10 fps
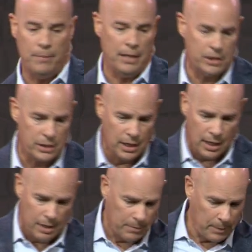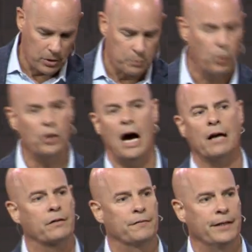Maybe it's, maybe it's
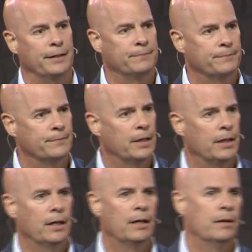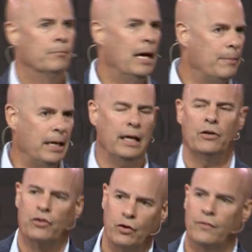pornography. Maybe
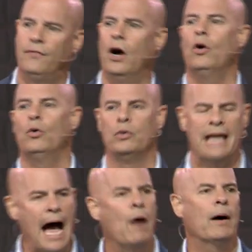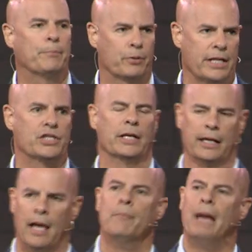it's your phone. Now I'm
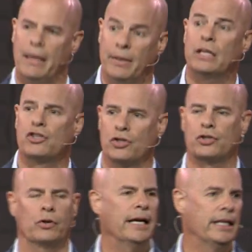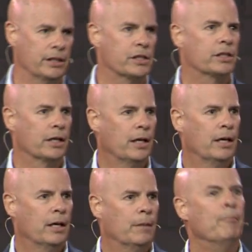preaching. Maybe it's your screens.
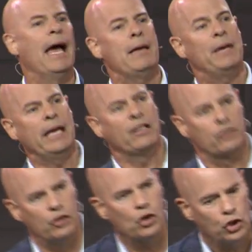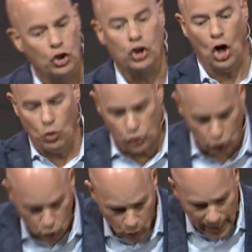Maybe it's your, your go
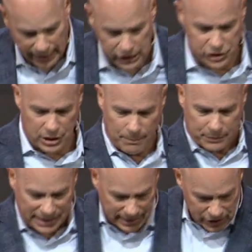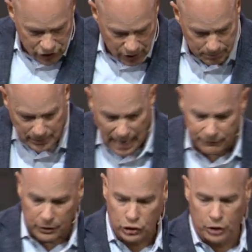to is something that is some
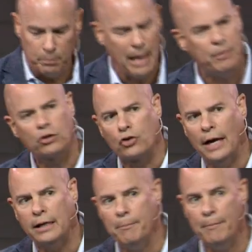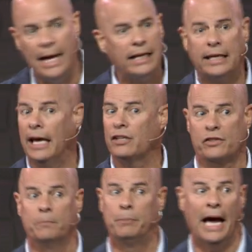diversion. Maybe you're trying to
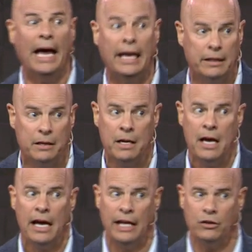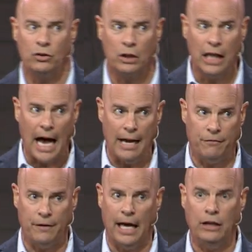medicate some pain in your
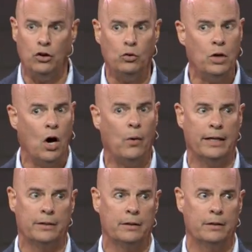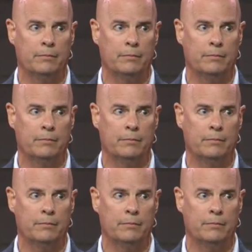life and you know it.